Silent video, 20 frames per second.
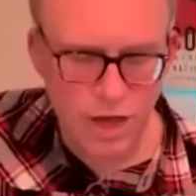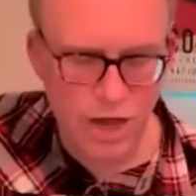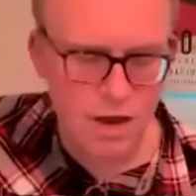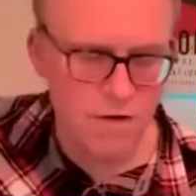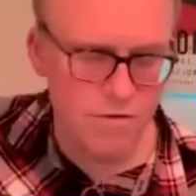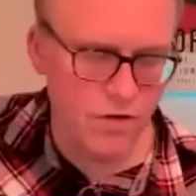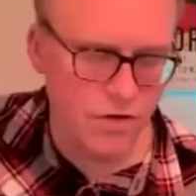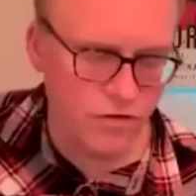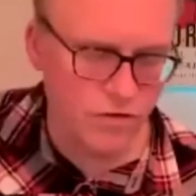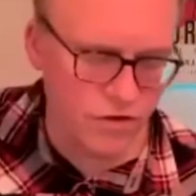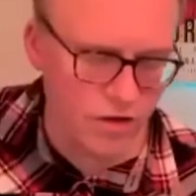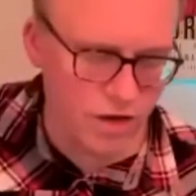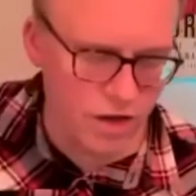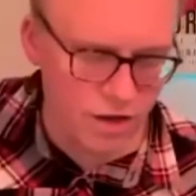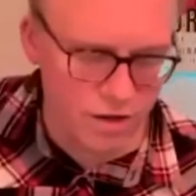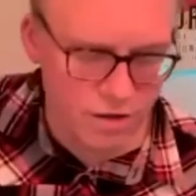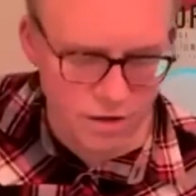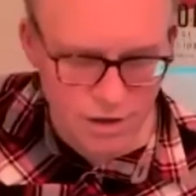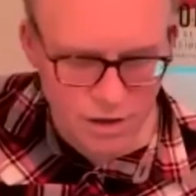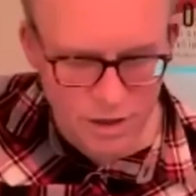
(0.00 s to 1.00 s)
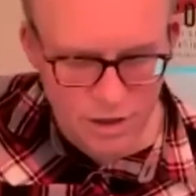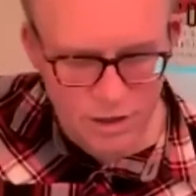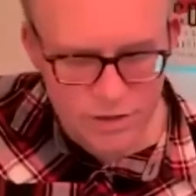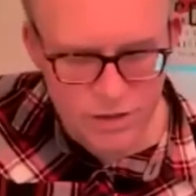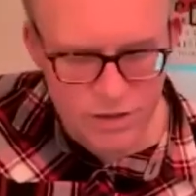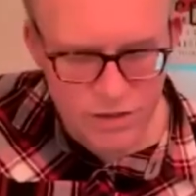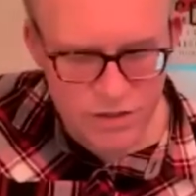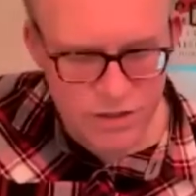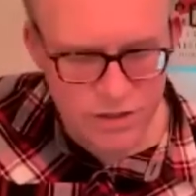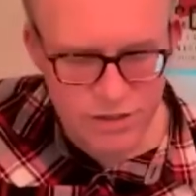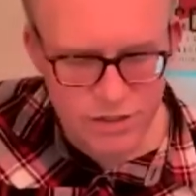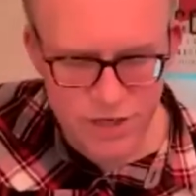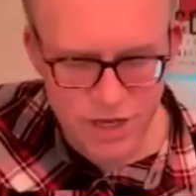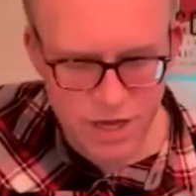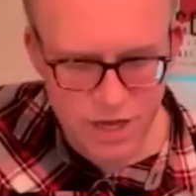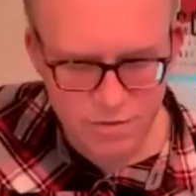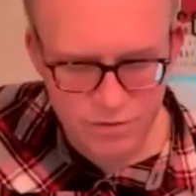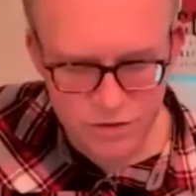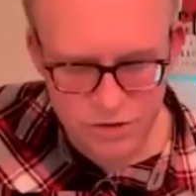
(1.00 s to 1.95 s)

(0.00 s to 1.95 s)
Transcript: Over the C, just the same,